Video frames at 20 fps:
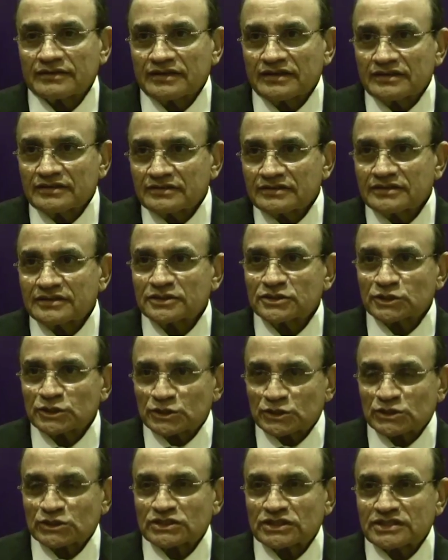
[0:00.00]
In this
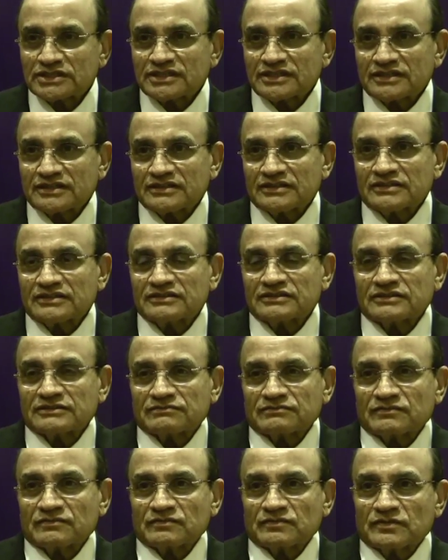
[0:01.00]
study, the
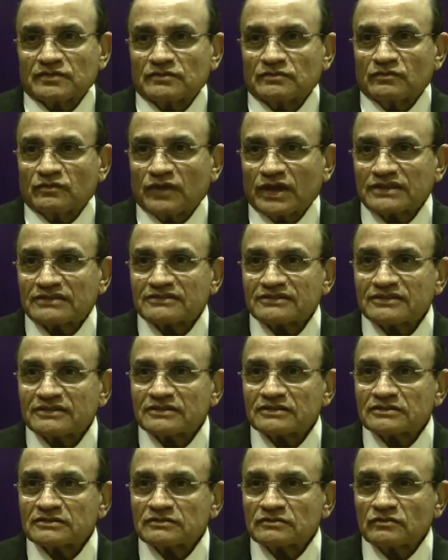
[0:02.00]
one
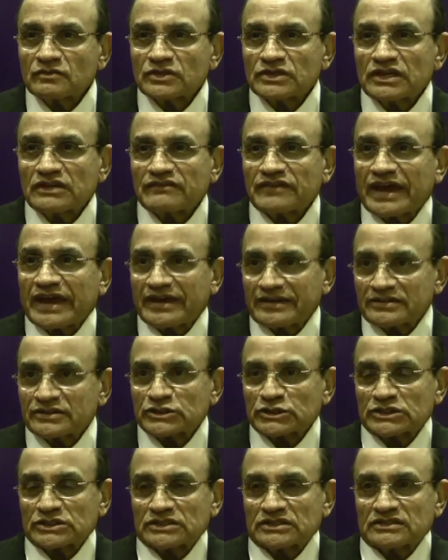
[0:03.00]
thing we have
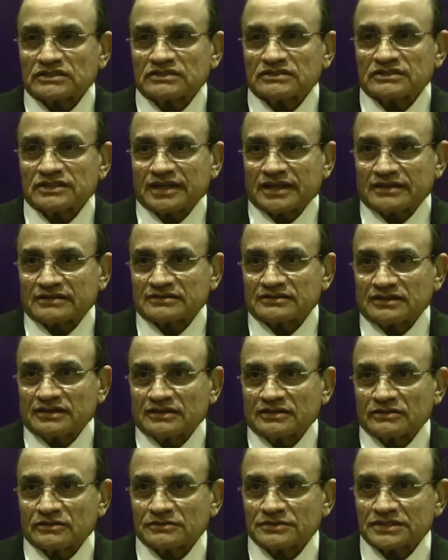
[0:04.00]
answered, that
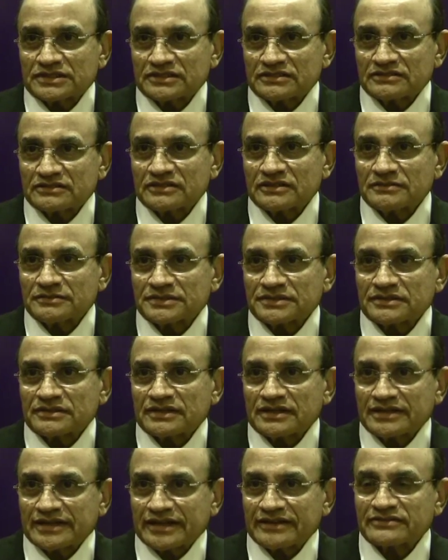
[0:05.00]
aromatase inhibitor
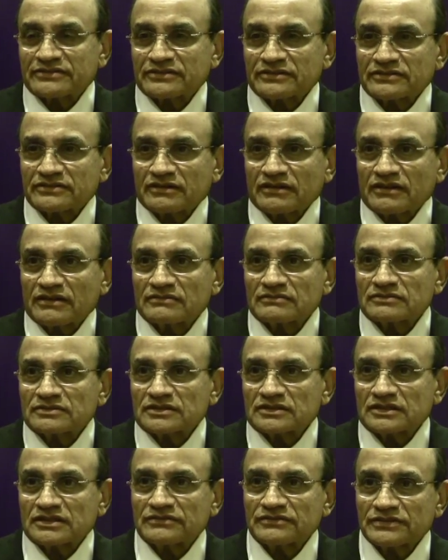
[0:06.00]
anastrozole
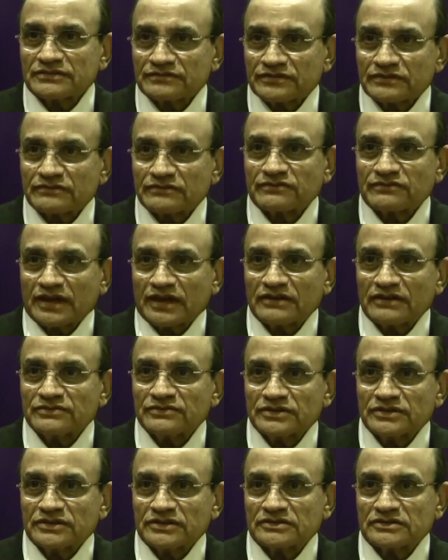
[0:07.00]
given for 5
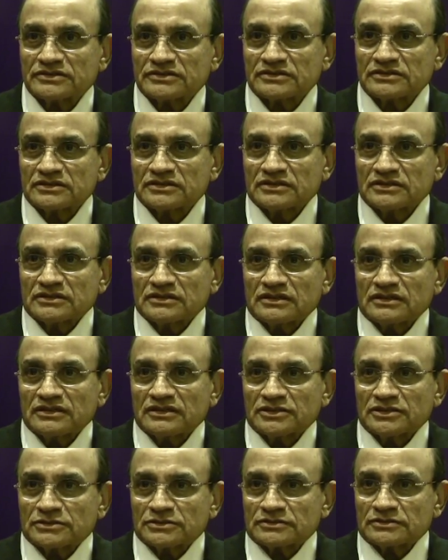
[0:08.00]
years
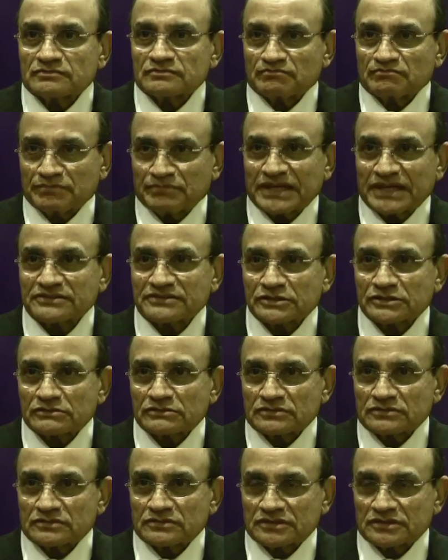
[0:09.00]
is better
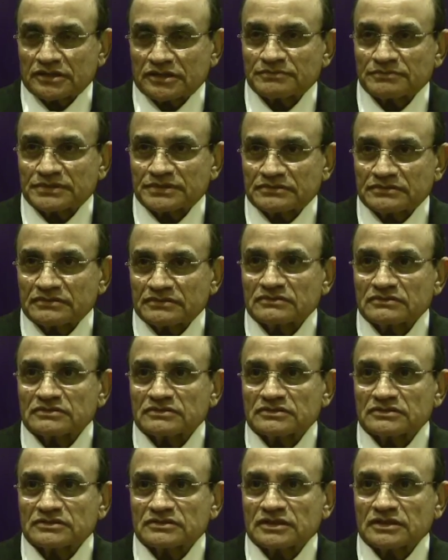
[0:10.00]
therapy
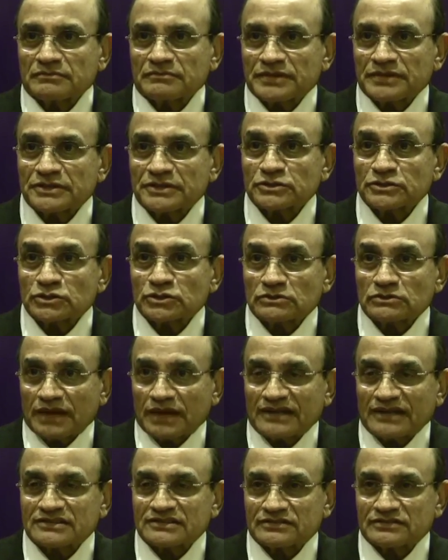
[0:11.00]
compared to
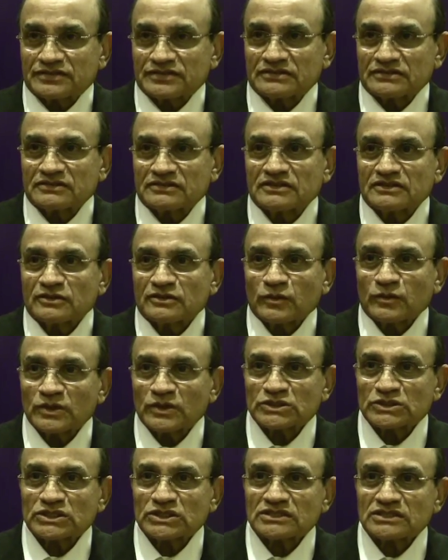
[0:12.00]
tamoxifen.
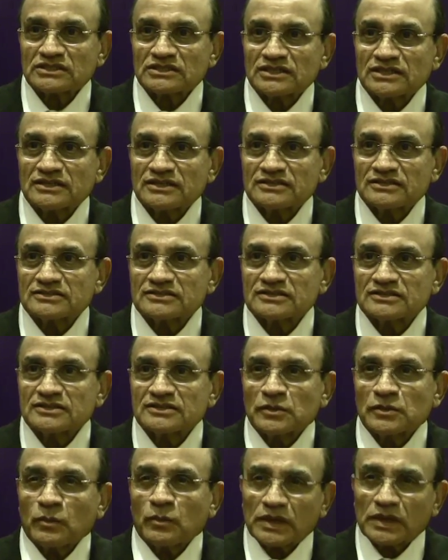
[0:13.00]
Question is,
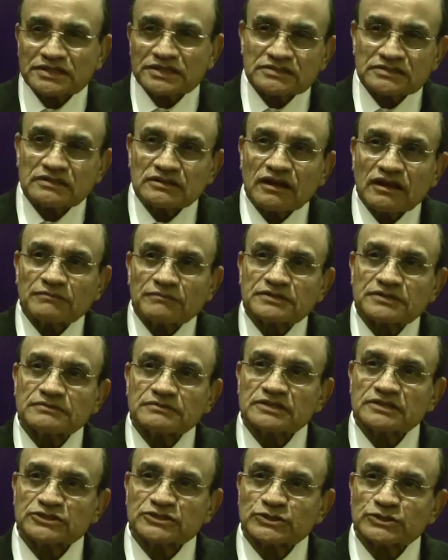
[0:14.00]
what is the
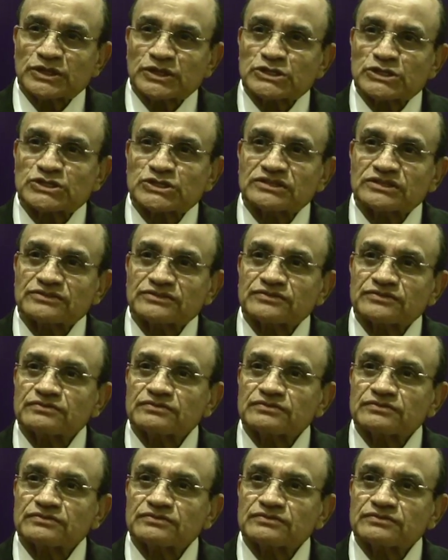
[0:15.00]
optimal duration of